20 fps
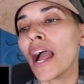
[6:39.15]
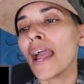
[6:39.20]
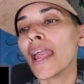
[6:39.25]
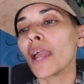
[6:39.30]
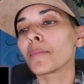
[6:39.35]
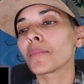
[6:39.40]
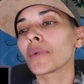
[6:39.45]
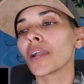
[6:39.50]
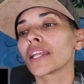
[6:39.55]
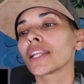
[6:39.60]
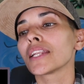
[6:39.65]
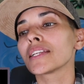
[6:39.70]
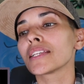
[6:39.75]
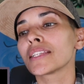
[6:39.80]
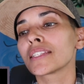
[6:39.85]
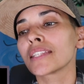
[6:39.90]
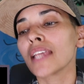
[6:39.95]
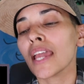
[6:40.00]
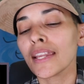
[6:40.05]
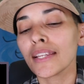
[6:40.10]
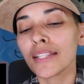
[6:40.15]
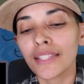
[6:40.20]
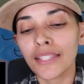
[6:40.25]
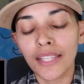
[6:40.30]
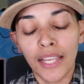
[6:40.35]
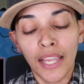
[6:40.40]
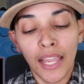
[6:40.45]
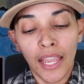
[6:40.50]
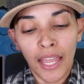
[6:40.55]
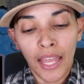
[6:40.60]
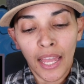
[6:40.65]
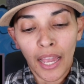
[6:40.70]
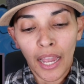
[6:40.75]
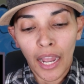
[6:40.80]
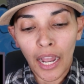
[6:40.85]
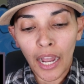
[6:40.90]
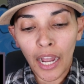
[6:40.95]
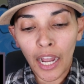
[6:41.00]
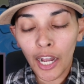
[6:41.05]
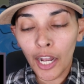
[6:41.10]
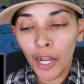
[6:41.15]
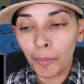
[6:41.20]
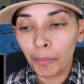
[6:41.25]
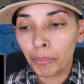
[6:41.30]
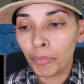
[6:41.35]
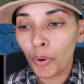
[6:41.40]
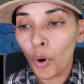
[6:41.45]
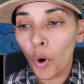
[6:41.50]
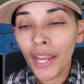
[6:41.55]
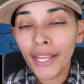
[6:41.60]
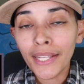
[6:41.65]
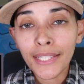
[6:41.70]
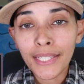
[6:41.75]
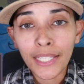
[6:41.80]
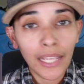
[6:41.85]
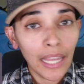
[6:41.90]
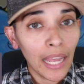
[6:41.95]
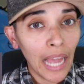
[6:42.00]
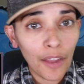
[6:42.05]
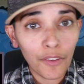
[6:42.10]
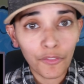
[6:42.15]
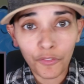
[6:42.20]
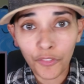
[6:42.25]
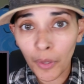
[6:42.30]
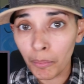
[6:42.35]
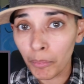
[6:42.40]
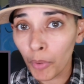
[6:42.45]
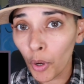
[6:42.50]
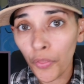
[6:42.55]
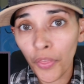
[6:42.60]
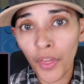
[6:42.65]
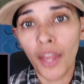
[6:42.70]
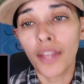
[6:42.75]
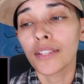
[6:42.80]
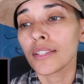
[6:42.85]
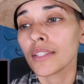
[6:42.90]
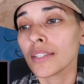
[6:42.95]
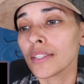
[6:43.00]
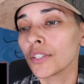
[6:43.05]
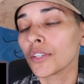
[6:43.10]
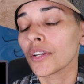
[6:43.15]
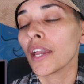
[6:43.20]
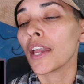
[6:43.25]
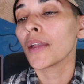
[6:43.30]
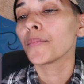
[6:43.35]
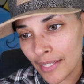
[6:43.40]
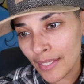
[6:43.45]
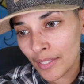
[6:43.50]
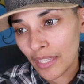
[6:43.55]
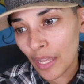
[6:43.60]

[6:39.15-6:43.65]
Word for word: I am gonna state points from both ends, okay?